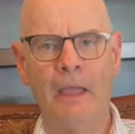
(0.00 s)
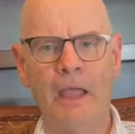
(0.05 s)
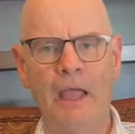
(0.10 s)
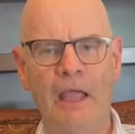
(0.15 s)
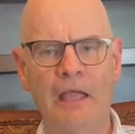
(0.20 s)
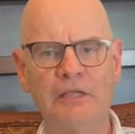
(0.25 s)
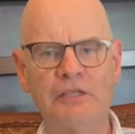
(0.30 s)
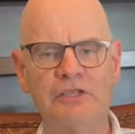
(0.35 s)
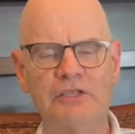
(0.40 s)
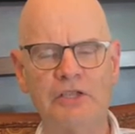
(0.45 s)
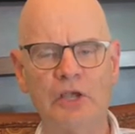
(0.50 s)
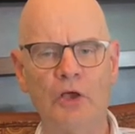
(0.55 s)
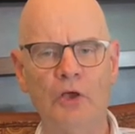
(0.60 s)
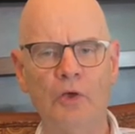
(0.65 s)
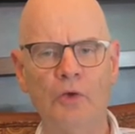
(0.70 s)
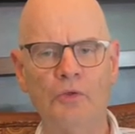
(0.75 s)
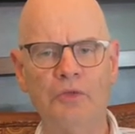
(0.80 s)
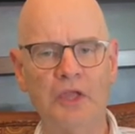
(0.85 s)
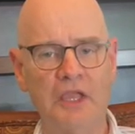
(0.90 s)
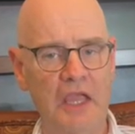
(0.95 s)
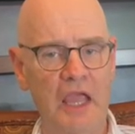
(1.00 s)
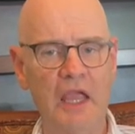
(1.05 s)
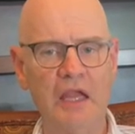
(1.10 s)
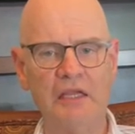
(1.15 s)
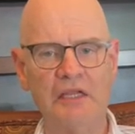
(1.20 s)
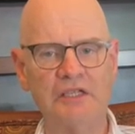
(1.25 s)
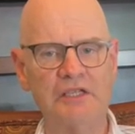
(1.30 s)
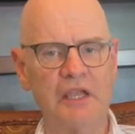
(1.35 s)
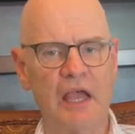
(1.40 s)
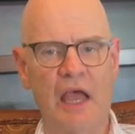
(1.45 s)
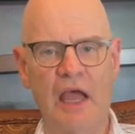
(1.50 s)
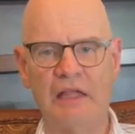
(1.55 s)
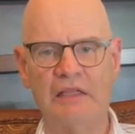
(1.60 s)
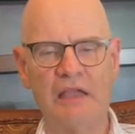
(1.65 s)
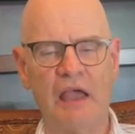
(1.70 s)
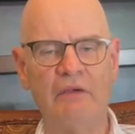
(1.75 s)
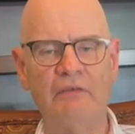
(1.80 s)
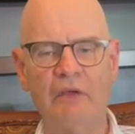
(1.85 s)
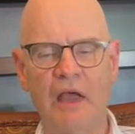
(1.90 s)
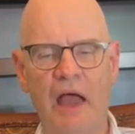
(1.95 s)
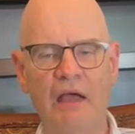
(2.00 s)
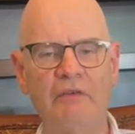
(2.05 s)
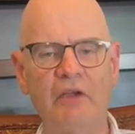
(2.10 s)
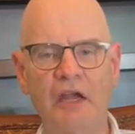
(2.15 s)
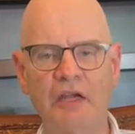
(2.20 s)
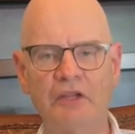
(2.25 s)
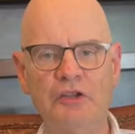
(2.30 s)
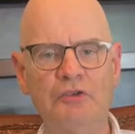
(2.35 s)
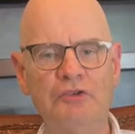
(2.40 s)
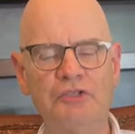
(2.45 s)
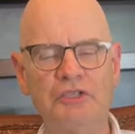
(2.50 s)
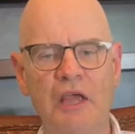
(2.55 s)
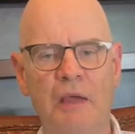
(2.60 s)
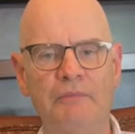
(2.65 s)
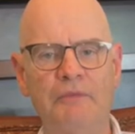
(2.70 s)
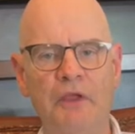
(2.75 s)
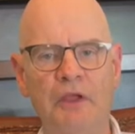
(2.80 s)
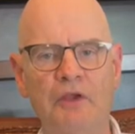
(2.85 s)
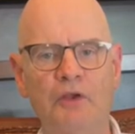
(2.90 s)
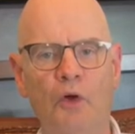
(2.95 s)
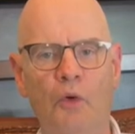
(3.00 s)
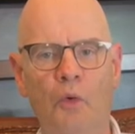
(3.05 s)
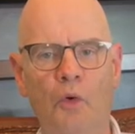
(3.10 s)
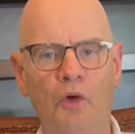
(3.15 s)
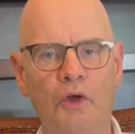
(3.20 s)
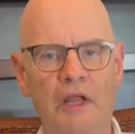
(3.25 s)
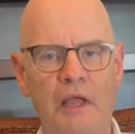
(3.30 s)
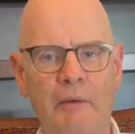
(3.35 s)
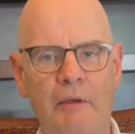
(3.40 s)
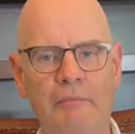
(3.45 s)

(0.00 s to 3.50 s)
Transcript: And so the king decides, I've got to do something to award him.